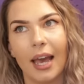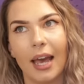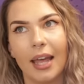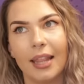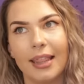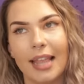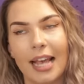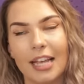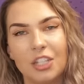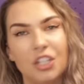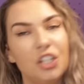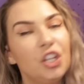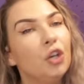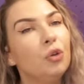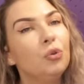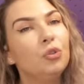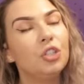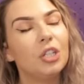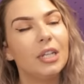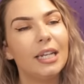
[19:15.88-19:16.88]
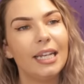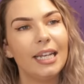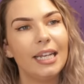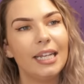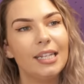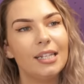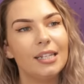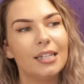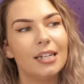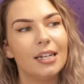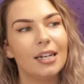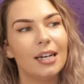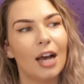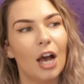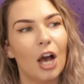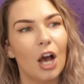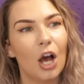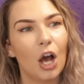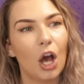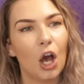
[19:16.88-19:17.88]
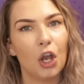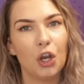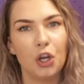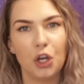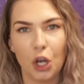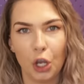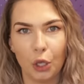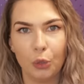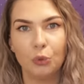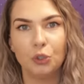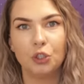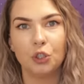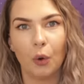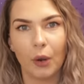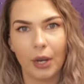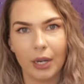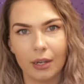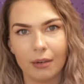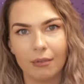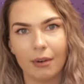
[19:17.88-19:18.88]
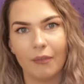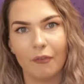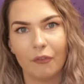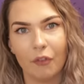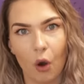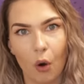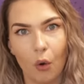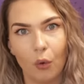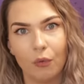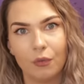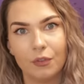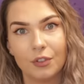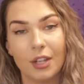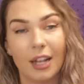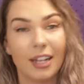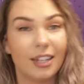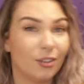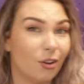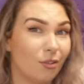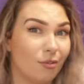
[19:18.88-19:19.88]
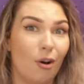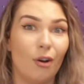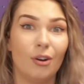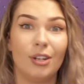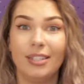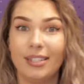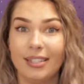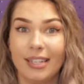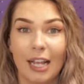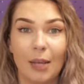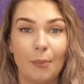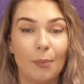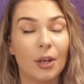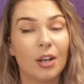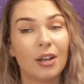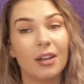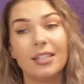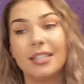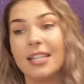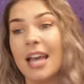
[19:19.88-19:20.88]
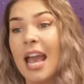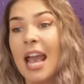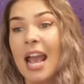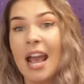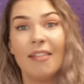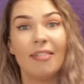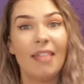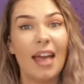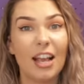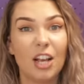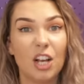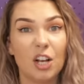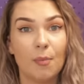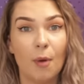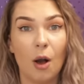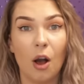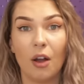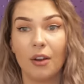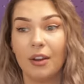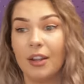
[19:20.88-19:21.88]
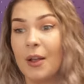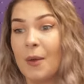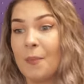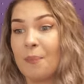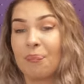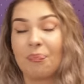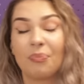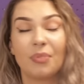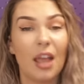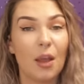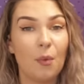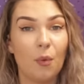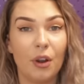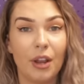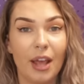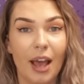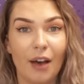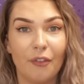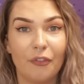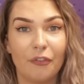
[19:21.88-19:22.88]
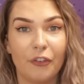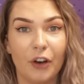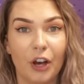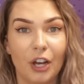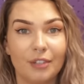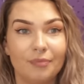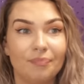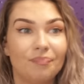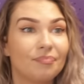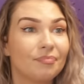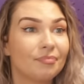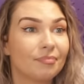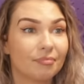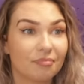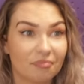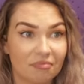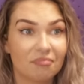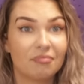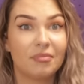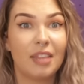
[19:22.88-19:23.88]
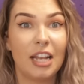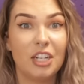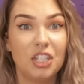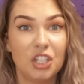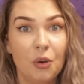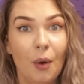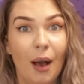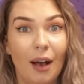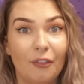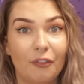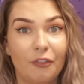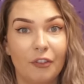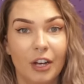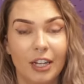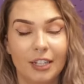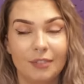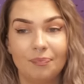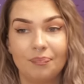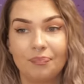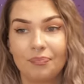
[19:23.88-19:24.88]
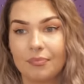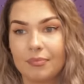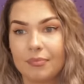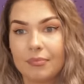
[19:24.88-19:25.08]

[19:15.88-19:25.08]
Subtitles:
there's usually a new joiner involved, like, honestly, because they come on, they want to have fun, they do have fun,